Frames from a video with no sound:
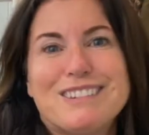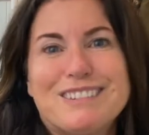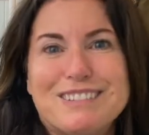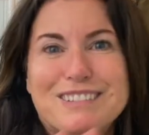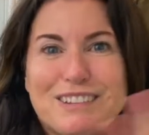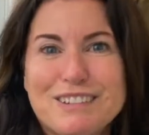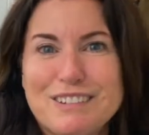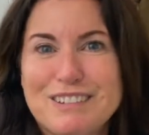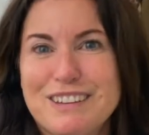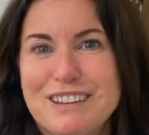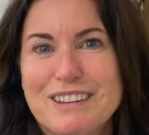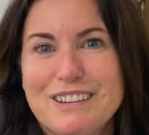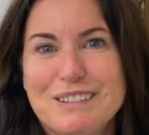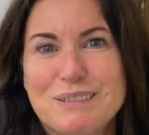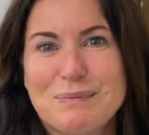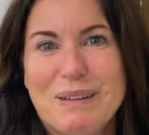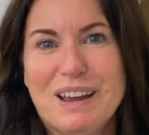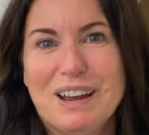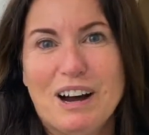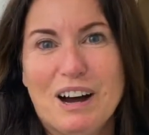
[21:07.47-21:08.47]
this is
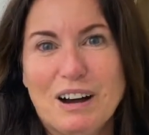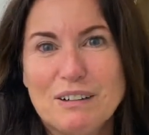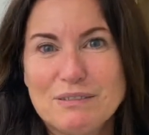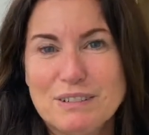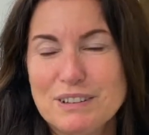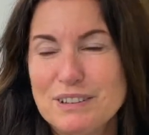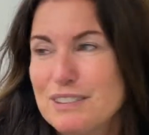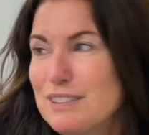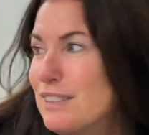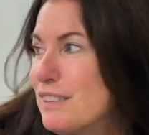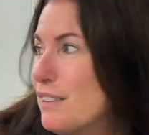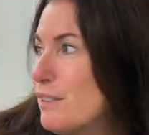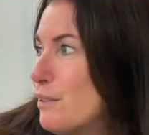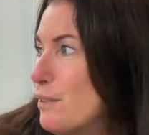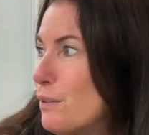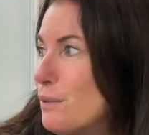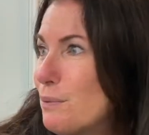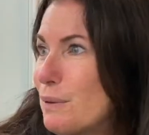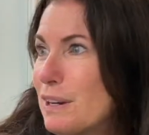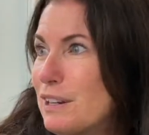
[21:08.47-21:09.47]
my office and this
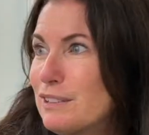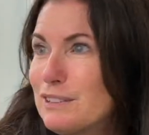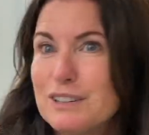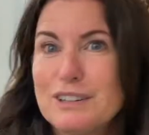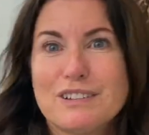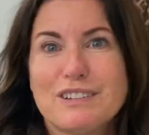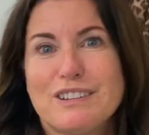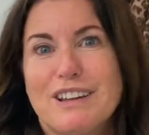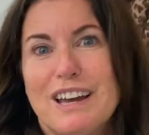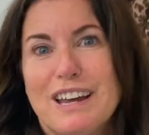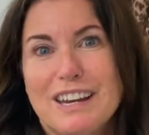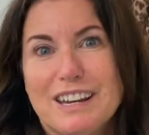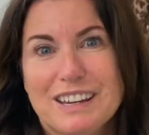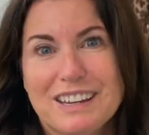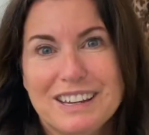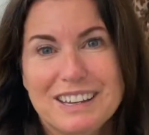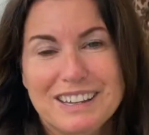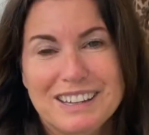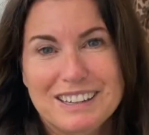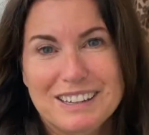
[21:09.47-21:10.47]
is what it looks like
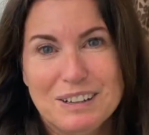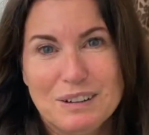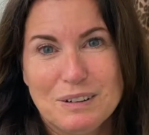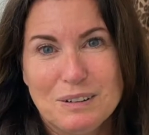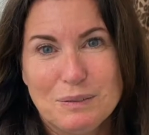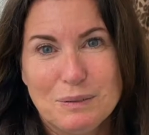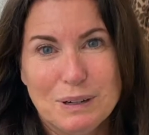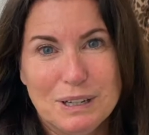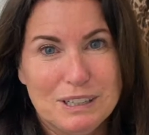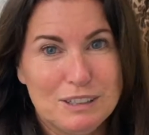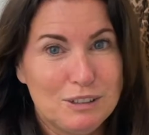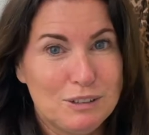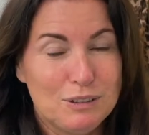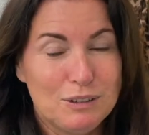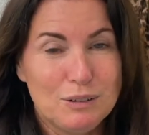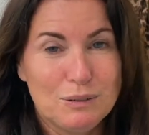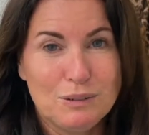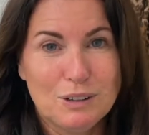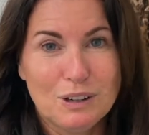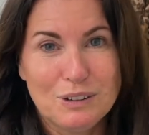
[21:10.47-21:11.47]
when
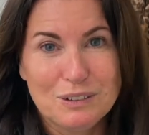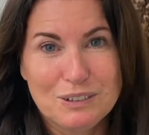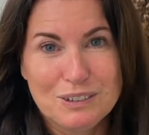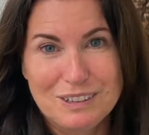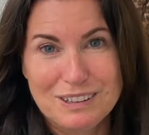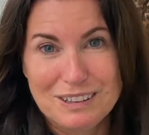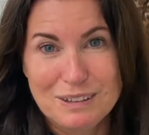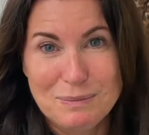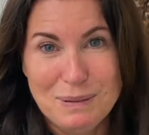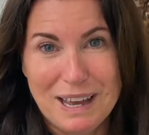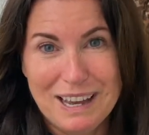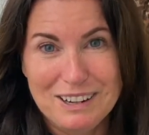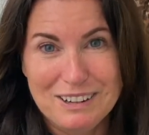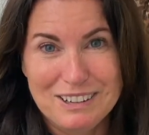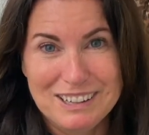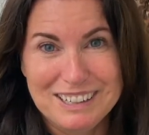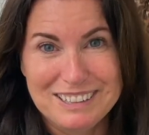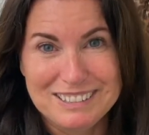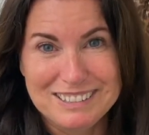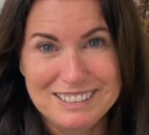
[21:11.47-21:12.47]
you don't see the
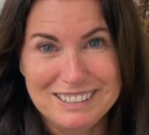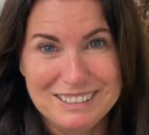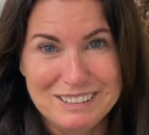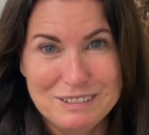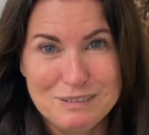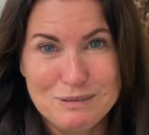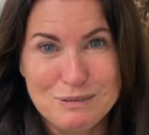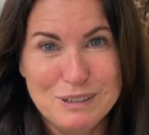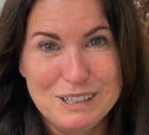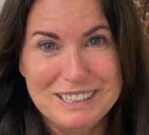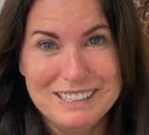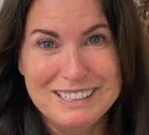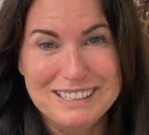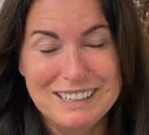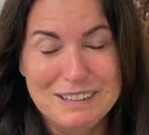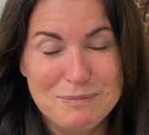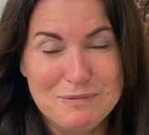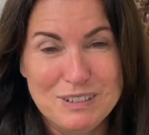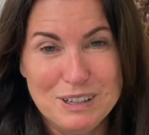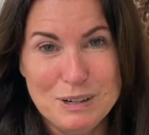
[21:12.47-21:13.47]
background of what
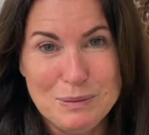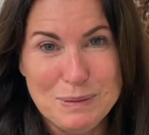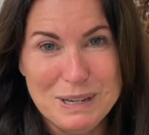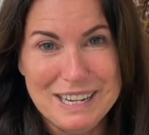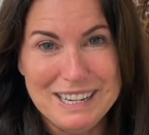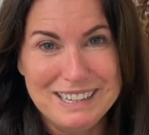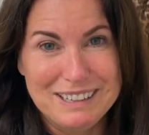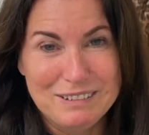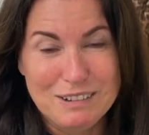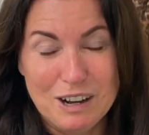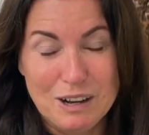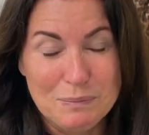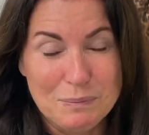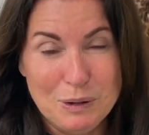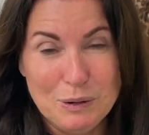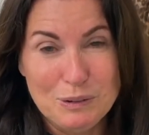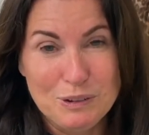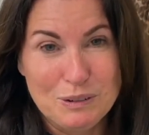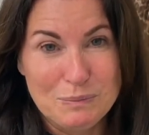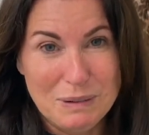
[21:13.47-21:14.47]
I'm filming on
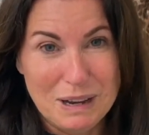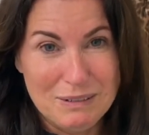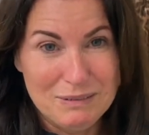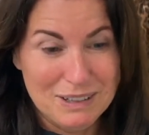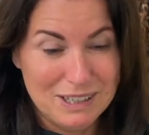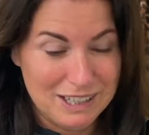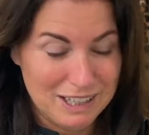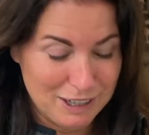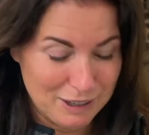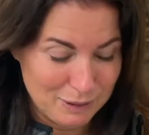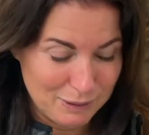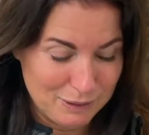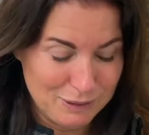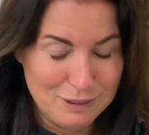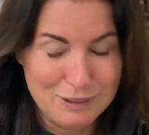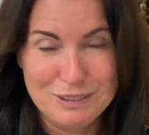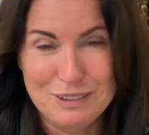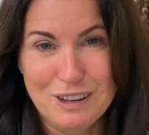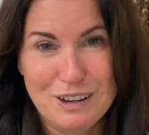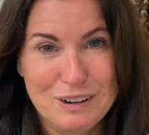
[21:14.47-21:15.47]
most of my
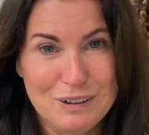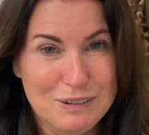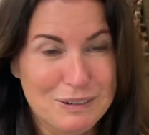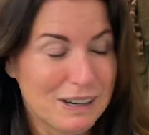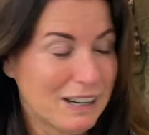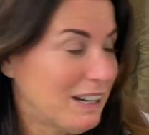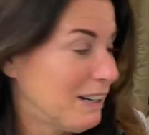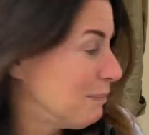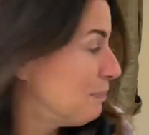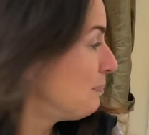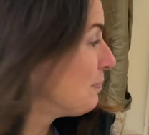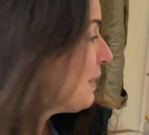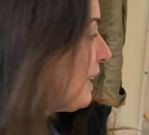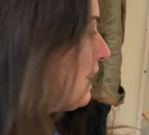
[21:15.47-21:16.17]
videos. So